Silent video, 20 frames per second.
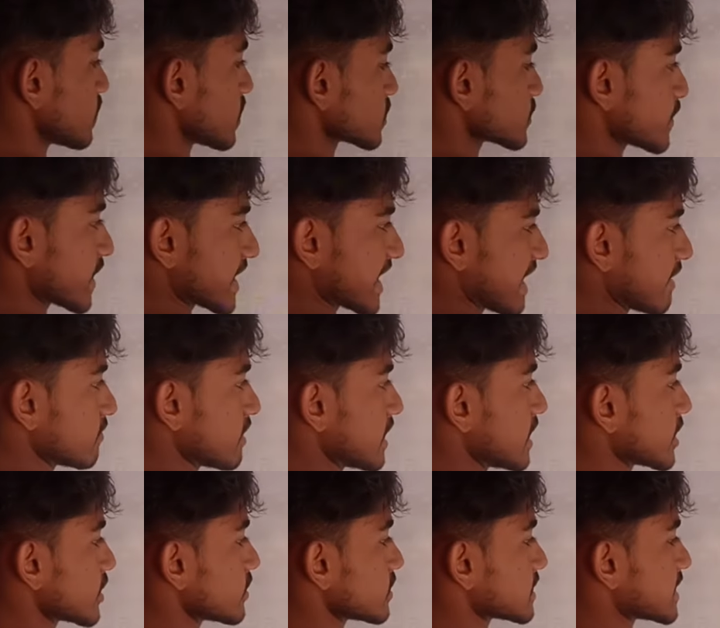perspective, the
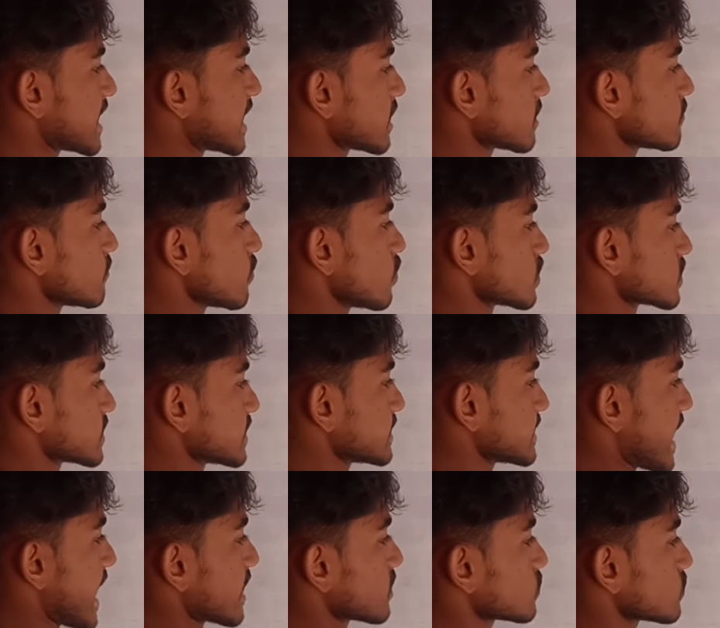electrostatic force is
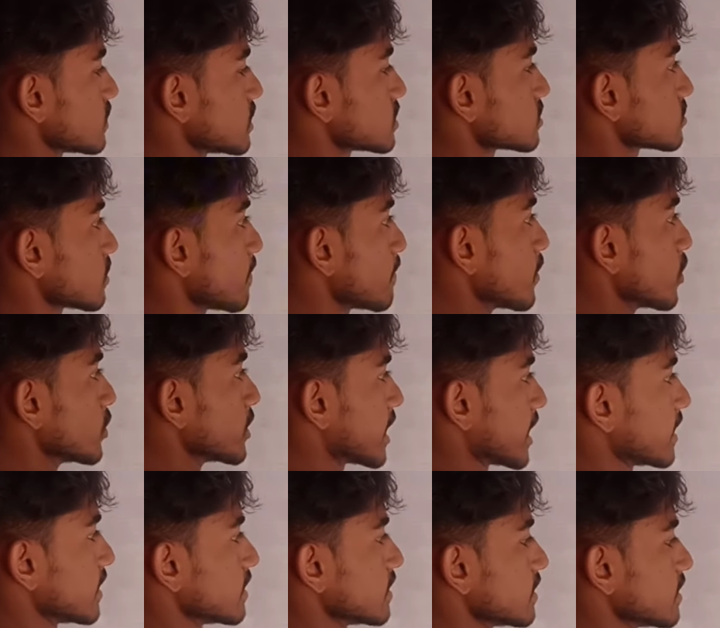actually
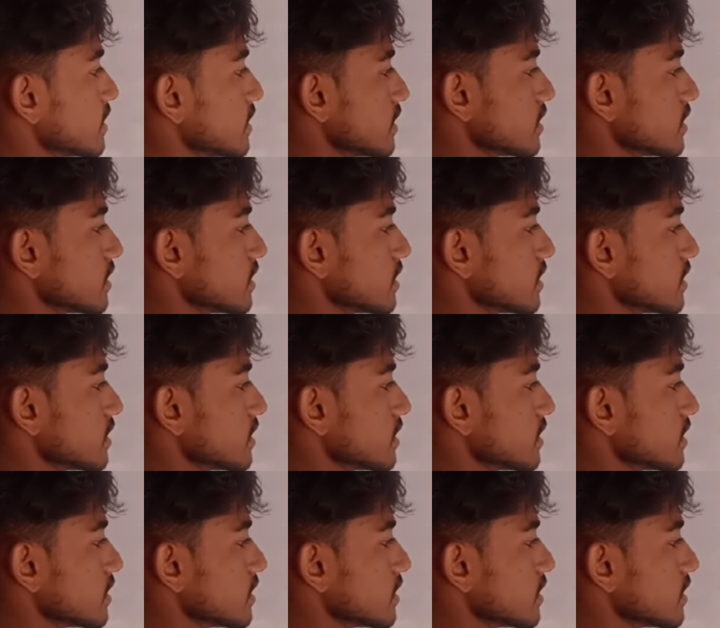supporting.